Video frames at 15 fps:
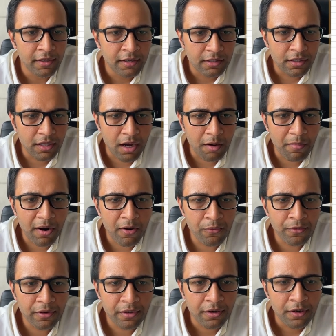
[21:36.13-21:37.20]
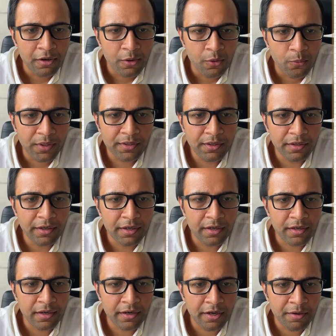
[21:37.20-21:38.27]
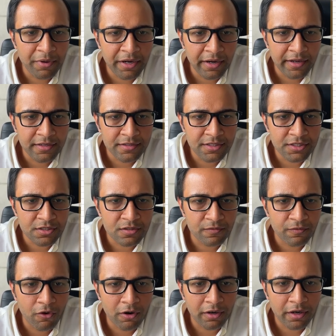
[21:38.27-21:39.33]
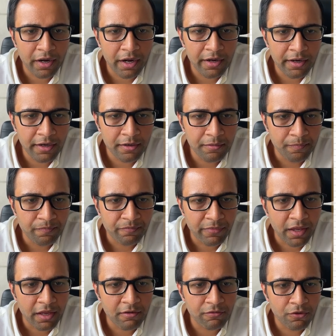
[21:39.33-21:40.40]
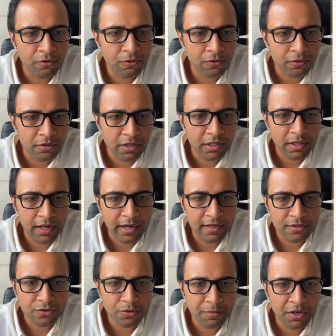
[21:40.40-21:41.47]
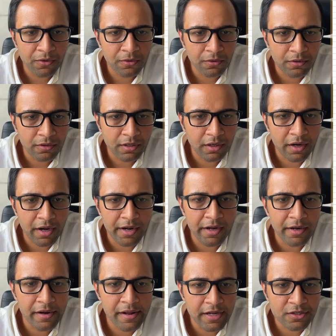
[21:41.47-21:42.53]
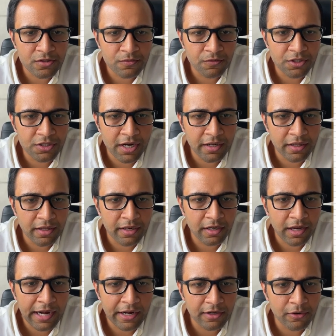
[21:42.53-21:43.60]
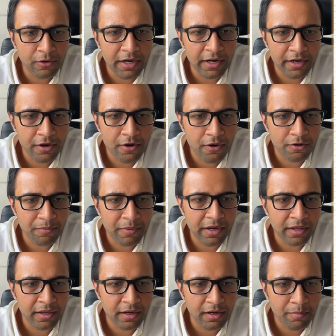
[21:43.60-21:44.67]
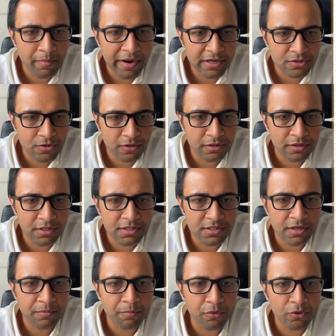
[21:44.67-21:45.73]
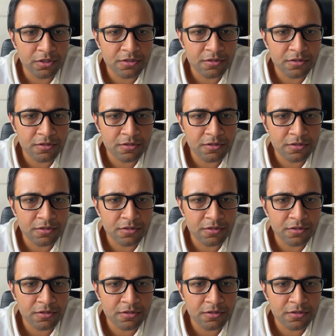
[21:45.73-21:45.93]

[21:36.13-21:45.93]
the amount, whether written agreement exists for credit. If no, then that has to be no. The credit days, which are then calculated automatically based on these inputs,